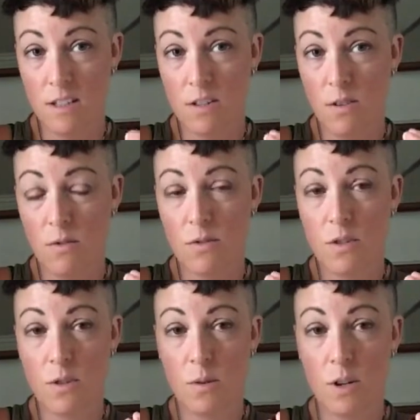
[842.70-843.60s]
its whole
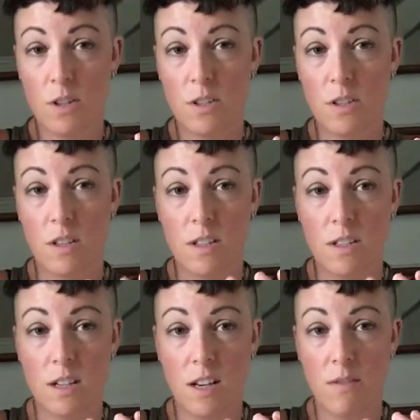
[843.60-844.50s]
source
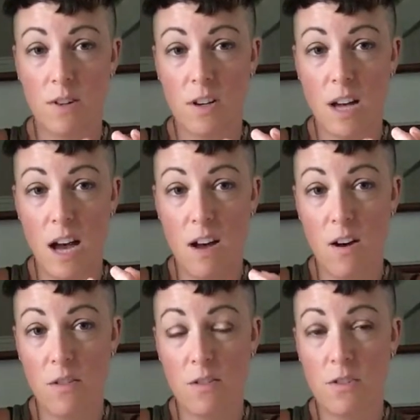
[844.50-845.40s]
to give your cat
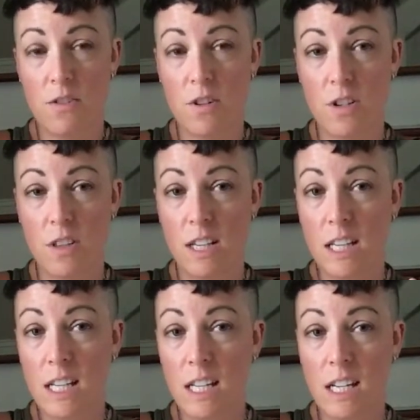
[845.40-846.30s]
all the nutrition they
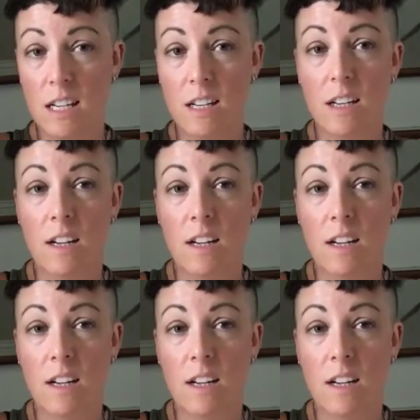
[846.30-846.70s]
need